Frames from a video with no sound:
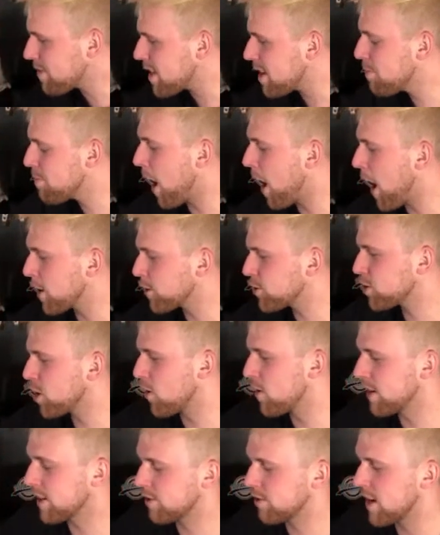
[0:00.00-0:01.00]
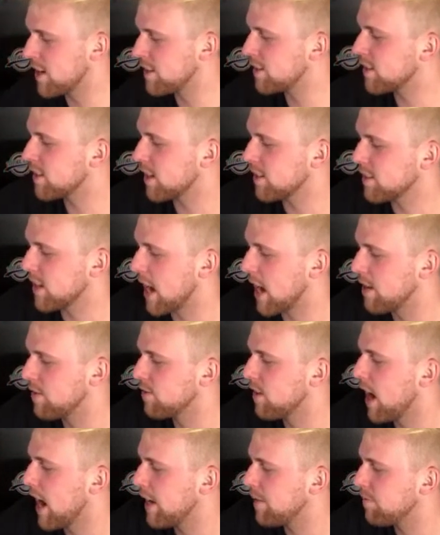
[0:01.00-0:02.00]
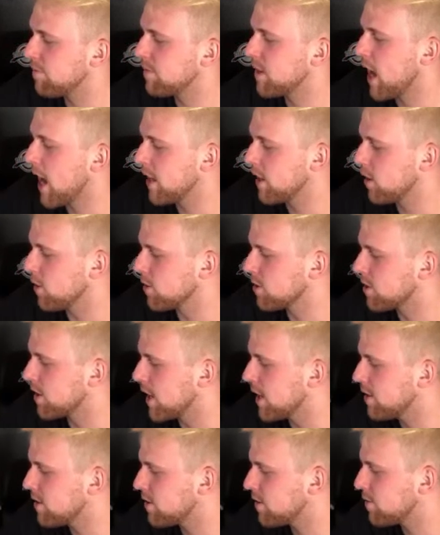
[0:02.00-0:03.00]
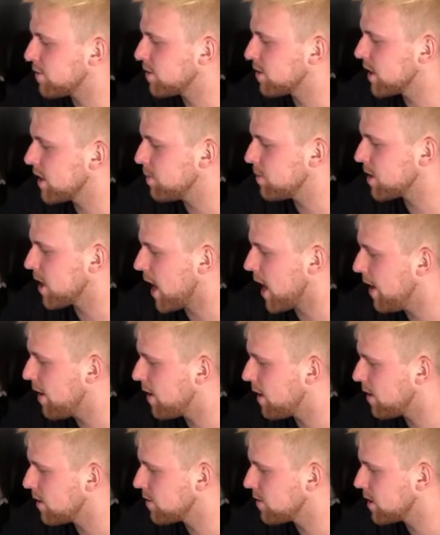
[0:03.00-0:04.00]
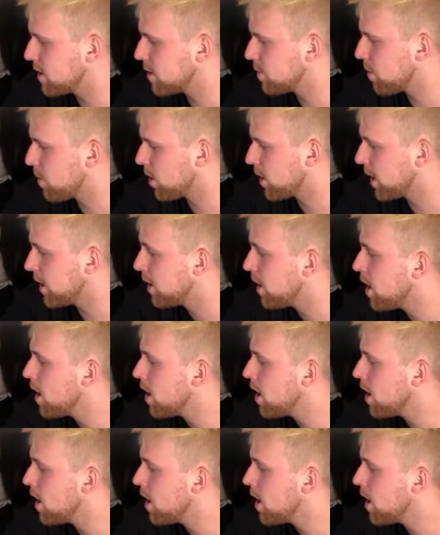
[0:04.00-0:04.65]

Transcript: Mark Shorrock, Gracie says night, little sis, sleep tight. I'll see you in the morning.